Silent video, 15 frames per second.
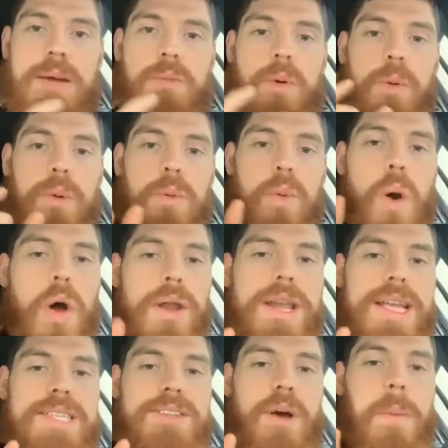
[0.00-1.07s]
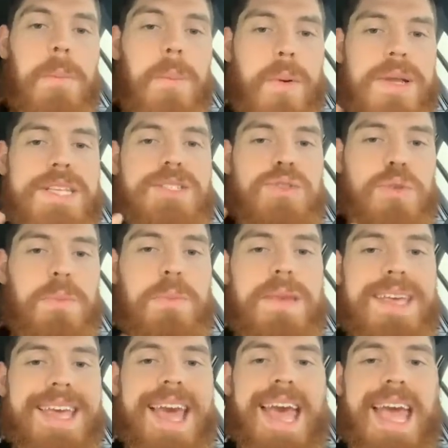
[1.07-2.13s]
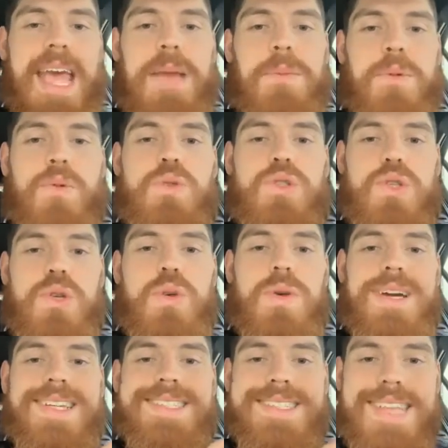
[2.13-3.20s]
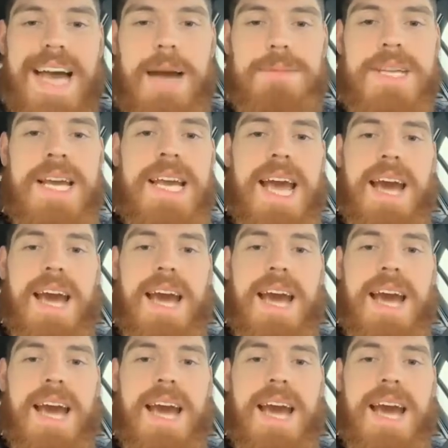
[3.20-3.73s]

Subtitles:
Now, what we want is our body to be able to adapt.